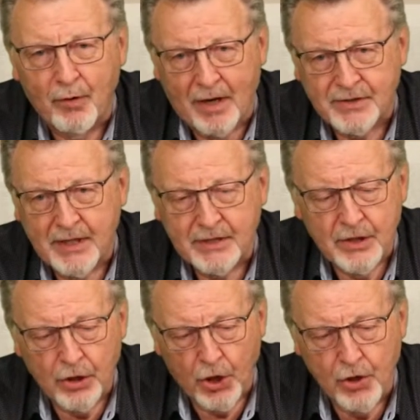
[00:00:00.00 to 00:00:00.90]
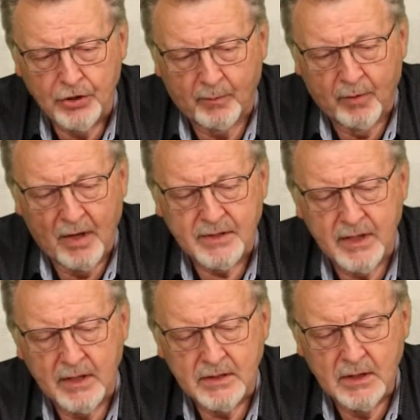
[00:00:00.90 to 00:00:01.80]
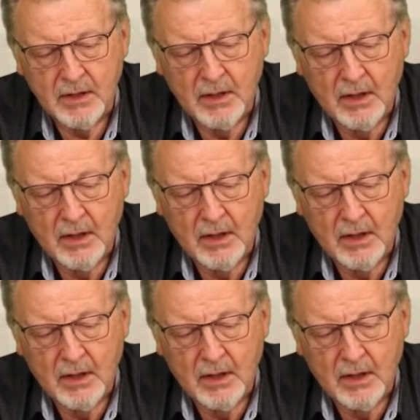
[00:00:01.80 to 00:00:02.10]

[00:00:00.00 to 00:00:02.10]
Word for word: process, learn the process.